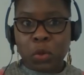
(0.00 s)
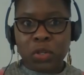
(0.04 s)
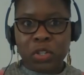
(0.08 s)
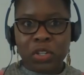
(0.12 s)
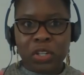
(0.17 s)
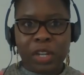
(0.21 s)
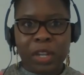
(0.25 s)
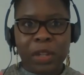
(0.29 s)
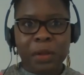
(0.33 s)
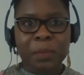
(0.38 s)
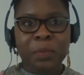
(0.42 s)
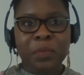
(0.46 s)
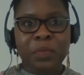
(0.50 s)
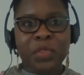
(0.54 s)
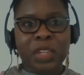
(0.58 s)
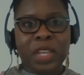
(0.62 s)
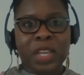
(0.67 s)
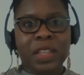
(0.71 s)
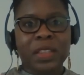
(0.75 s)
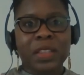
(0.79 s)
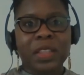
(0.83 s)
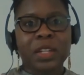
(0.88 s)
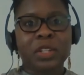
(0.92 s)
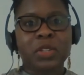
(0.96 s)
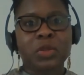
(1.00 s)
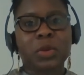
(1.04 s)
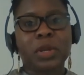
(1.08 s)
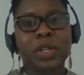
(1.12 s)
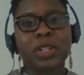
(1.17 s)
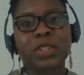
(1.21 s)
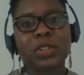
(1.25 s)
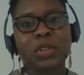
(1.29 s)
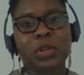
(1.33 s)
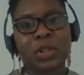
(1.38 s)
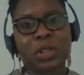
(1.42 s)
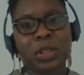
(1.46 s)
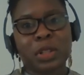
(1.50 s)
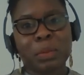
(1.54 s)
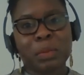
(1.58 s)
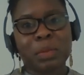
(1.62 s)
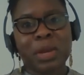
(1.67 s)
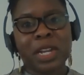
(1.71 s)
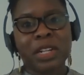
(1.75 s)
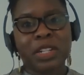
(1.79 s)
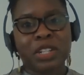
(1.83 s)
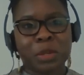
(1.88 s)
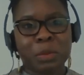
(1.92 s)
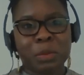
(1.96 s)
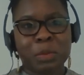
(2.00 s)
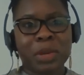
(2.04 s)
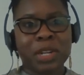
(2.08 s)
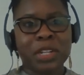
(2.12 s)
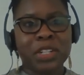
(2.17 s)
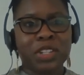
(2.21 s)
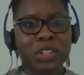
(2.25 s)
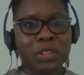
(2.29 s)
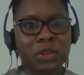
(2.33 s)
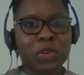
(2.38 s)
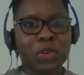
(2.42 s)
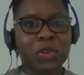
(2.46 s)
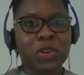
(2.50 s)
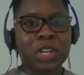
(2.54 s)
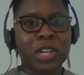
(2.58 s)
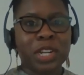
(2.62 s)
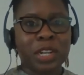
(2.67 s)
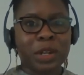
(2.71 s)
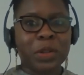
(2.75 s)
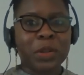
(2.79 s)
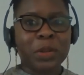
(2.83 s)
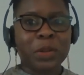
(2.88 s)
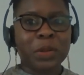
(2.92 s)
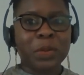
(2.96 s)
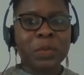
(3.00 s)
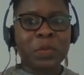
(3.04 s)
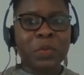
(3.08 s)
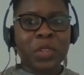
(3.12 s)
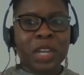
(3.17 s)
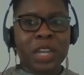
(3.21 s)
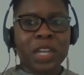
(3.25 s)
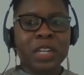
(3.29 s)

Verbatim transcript: water, and that's why it's called the Maji Maji Chronicle.